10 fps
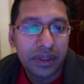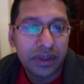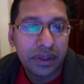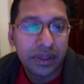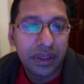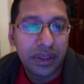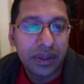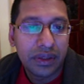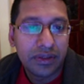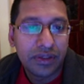so that
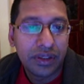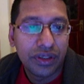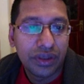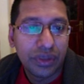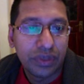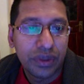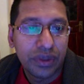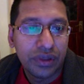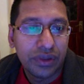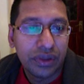Photoshop is
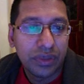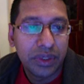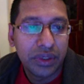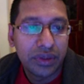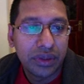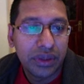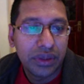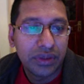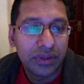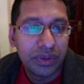using majority
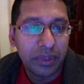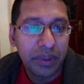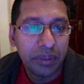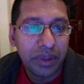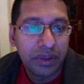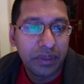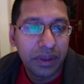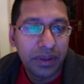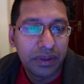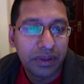of the memory
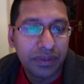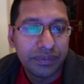space.